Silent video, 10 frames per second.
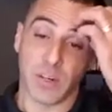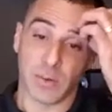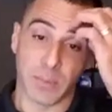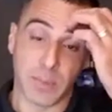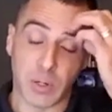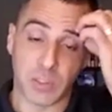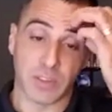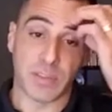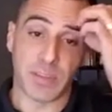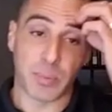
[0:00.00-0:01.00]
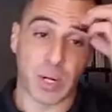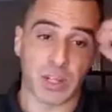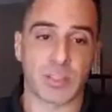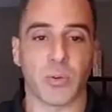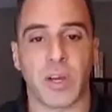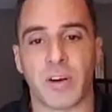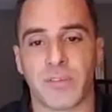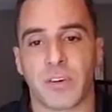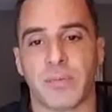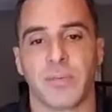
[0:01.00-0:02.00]
most of the products that we
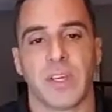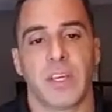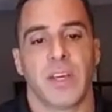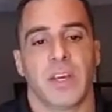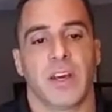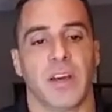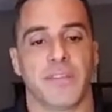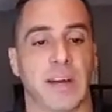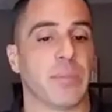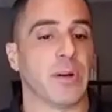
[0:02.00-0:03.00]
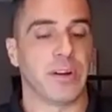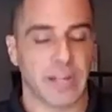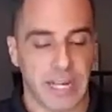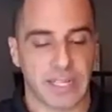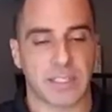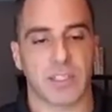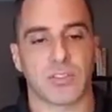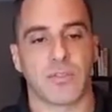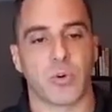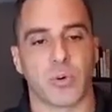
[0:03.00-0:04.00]
offer. Fiber internet access,
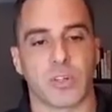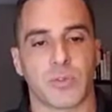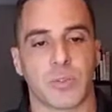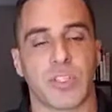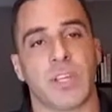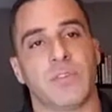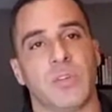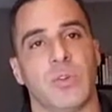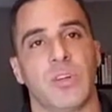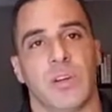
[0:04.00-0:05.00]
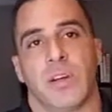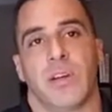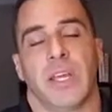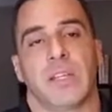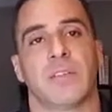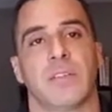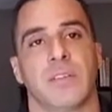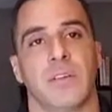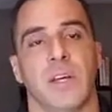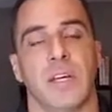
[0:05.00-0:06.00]
of course, which gives you your internet
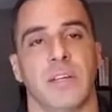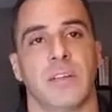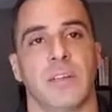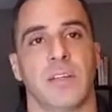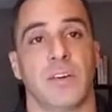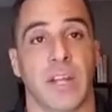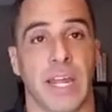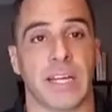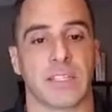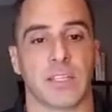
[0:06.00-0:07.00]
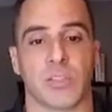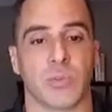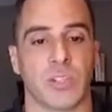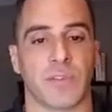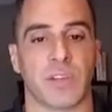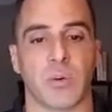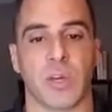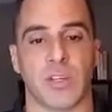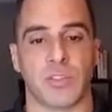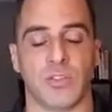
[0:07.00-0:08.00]
access at whichever
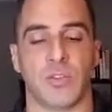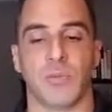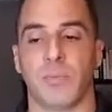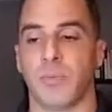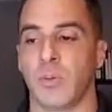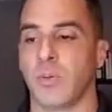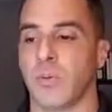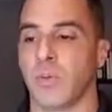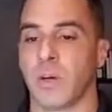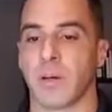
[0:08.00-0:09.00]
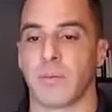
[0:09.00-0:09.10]
locations you